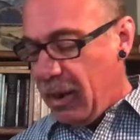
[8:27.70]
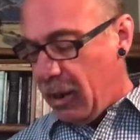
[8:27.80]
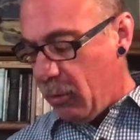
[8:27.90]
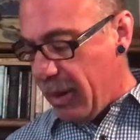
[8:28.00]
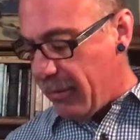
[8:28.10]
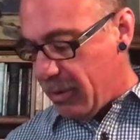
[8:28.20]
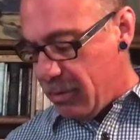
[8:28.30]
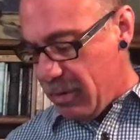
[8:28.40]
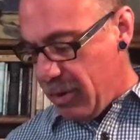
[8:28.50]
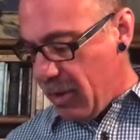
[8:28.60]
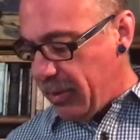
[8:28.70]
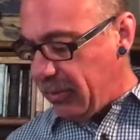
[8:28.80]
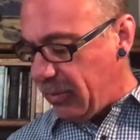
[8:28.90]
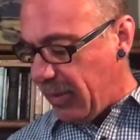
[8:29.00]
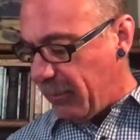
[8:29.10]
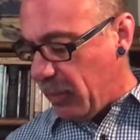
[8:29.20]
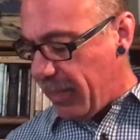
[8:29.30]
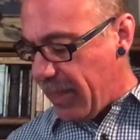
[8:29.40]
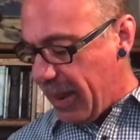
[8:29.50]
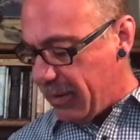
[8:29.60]
However, notice that
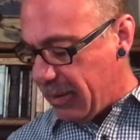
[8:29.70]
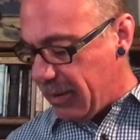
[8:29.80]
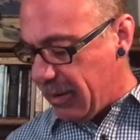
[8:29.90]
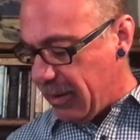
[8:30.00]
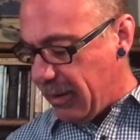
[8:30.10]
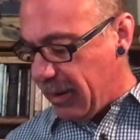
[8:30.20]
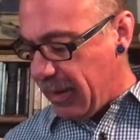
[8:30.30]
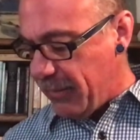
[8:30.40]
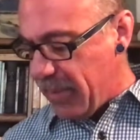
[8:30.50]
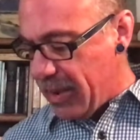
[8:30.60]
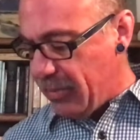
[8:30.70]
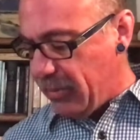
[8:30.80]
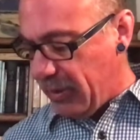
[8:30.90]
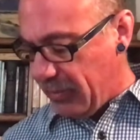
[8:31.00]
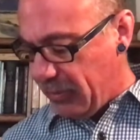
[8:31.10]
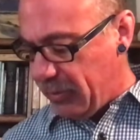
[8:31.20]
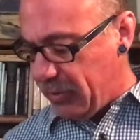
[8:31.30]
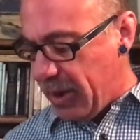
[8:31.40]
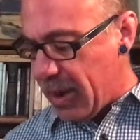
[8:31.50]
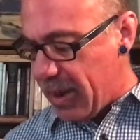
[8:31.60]
what that if-then sentence
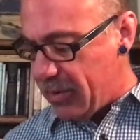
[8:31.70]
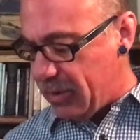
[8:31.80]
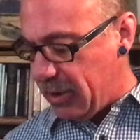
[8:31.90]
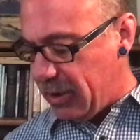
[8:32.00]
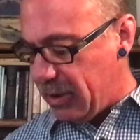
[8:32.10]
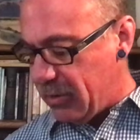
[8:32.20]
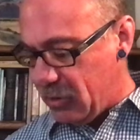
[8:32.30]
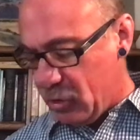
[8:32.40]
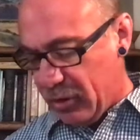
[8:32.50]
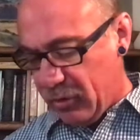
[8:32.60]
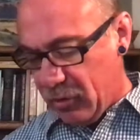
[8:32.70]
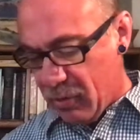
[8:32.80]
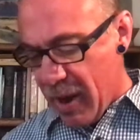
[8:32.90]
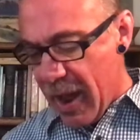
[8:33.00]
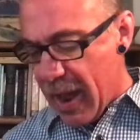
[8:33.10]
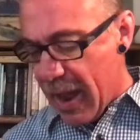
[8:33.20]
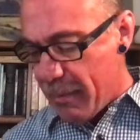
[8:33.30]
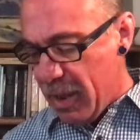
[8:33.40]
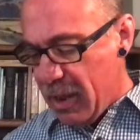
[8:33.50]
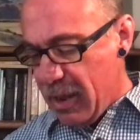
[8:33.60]
does is describe
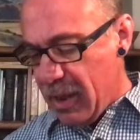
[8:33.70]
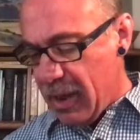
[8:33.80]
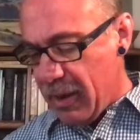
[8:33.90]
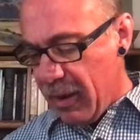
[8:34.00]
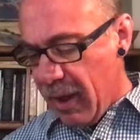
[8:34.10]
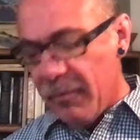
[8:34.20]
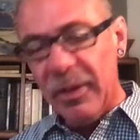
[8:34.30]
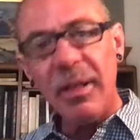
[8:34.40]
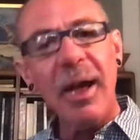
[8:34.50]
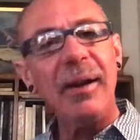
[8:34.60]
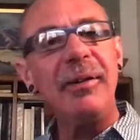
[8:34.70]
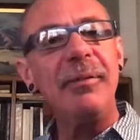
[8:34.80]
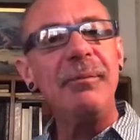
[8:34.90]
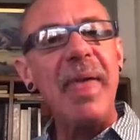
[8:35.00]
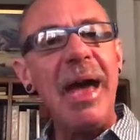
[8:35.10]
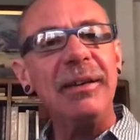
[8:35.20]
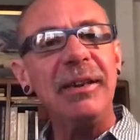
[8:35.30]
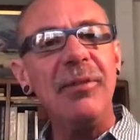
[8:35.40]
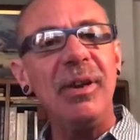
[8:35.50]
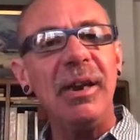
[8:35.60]
an awful lot of
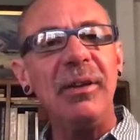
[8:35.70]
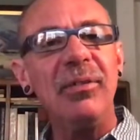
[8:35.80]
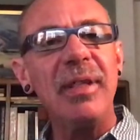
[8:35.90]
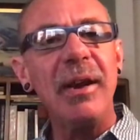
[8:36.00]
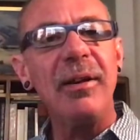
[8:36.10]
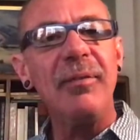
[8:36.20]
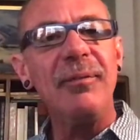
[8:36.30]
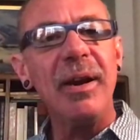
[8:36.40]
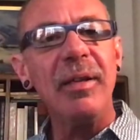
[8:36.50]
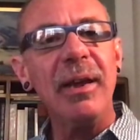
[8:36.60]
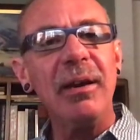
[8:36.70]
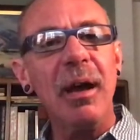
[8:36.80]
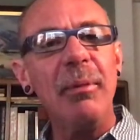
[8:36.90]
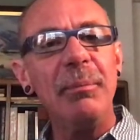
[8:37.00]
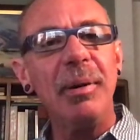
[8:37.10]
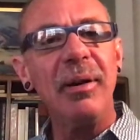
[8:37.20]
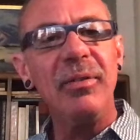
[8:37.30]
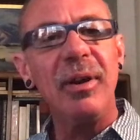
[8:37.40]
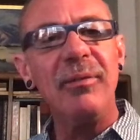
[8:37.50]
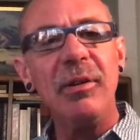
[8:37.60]
activities that are fairly common parts
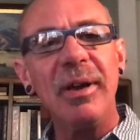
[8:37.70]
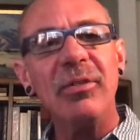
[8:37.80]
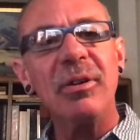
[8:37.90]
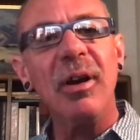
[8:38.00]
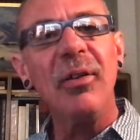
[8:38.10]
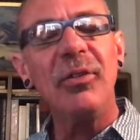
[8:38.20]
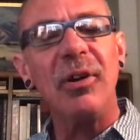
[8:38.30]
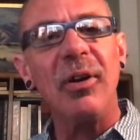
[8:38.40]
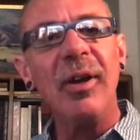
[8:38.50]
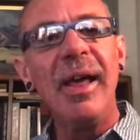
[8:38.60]
of U.S. culture,